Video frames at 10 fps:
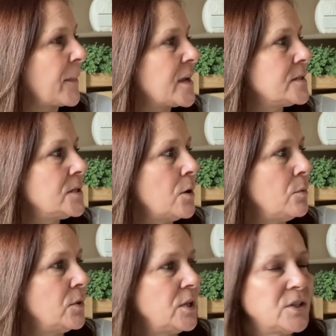
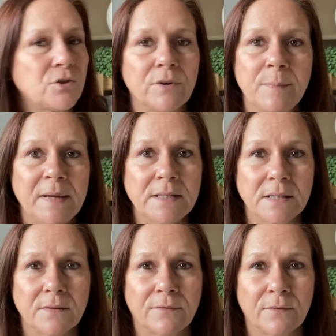So these 3
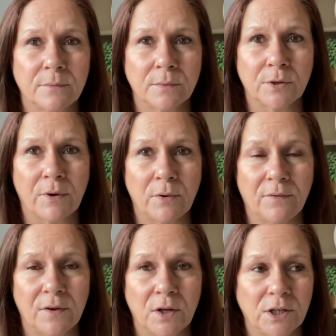pieces of Corona
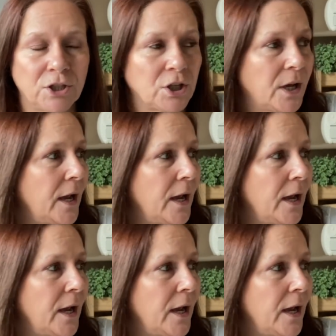furniture,